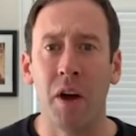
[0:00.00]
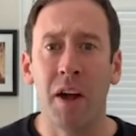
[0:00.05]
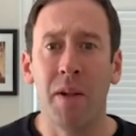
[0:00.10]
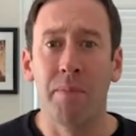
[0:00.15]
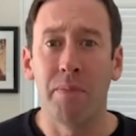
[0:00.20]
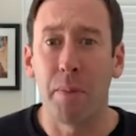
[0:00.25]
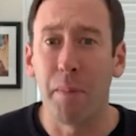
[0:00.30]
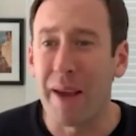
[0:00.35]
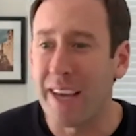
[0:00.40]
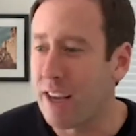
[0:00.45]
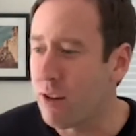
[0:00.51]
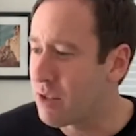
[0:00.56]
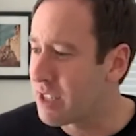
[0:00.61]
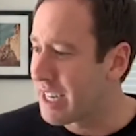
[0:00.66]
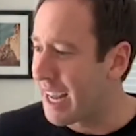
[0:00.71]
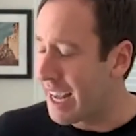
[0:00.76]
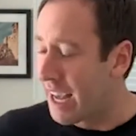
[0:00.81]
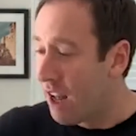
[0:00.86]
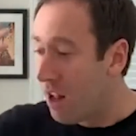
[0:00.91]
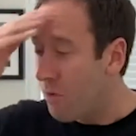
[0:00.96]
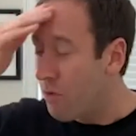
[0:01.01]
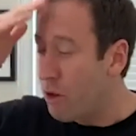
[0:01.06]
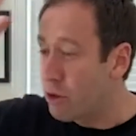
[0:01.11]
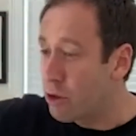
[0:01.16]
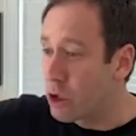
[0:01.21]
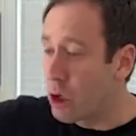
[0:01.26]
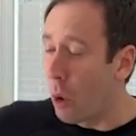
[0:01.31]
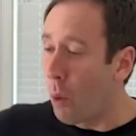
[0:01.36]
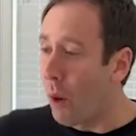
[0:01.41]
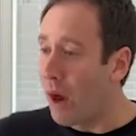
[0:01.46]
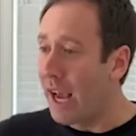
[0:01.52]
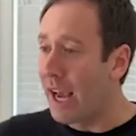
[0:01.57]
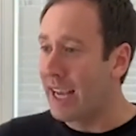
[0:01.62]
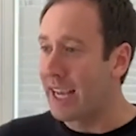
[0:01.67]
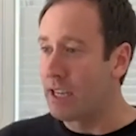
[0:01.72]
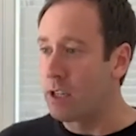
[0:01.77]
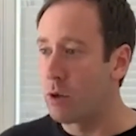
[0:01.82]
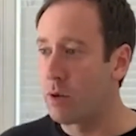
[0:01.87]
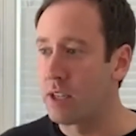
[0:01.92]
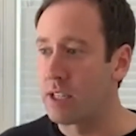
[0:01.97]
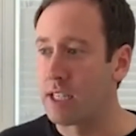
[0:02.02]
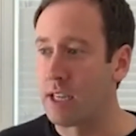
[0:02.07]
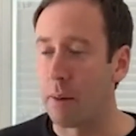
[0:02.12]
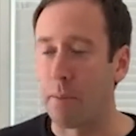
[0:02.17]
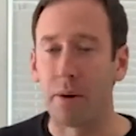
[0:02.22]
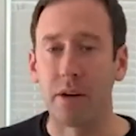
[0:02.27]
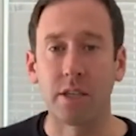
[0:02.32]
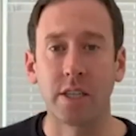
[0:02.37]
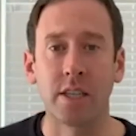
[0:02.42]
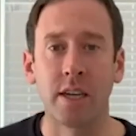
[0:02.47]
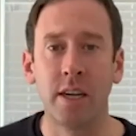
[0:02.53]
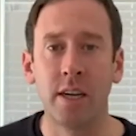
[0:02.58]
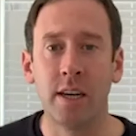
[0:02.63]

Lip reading: that make you say, there's no way I can do these numbers.